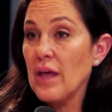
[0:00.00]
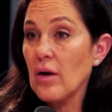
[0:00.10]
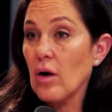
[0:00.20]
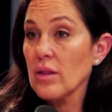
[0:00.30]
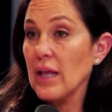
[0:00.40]

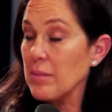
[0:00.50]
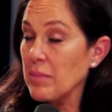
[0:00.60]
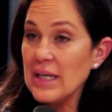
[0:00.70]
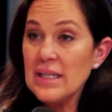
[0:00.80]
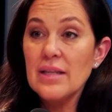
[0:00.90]
that are
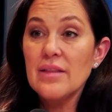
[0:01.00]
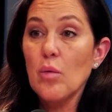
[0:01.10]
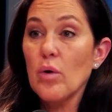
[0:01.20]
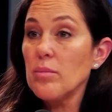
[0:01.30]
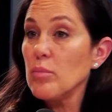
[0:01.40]
like-minded
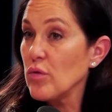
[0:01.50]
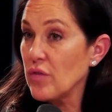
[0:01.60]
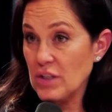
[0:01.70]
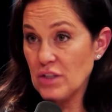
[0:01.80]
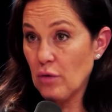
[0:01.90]
that want to
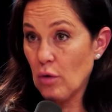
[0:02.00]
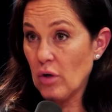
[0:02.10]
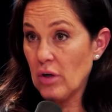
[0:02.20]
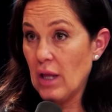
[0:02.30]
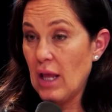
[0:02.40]
move this
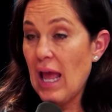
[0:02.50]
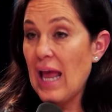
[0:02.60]
forward.